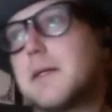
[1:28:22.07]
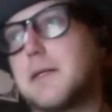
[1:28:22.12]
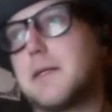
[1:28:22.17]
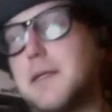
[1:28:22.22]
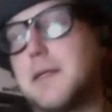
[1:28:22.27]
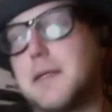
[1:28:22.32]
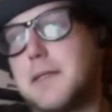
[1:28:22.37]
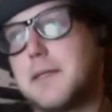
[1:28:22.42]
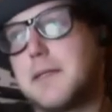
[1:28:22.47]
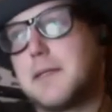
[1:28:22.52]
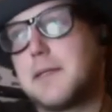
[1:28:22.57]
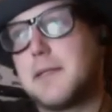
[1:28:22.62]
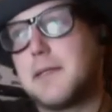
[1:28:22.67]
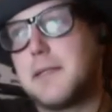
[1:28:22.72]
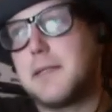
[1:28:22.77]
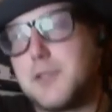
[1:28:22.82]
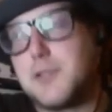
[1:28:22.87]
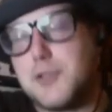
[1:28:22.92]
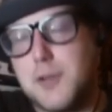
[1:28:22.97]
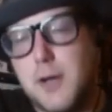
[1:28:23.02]
like the
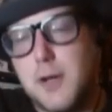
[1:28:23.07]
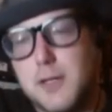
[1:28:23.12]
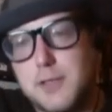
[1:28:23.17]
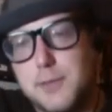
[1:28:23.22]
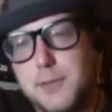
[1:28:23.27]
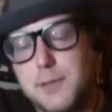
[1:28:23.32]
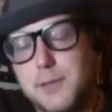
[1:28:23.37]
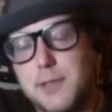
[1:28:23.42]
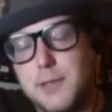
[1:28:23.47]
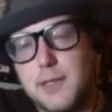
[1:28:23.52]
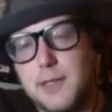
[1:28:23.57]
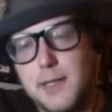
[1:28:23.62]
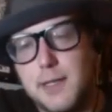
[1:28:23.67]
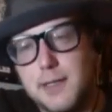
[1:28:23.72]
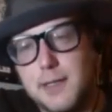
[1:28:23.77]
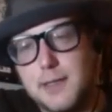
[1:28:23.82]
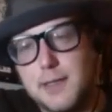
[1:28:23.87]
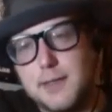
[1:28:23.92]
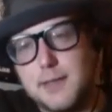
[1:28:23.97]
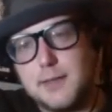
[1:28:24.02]
Lee Strasberg
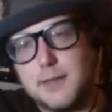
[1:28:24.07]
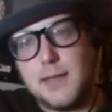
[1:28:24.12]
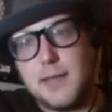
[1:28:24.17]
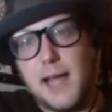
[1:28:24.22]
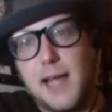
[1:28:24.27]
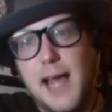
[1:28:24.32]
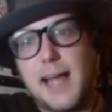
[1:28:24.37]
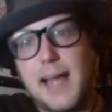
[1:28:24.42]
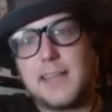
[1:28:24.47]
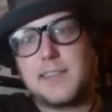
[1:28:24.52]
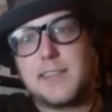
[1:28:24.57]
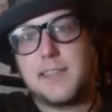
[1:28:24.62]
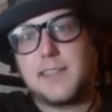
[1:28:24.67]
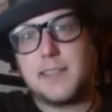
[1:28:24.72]
kind of acting.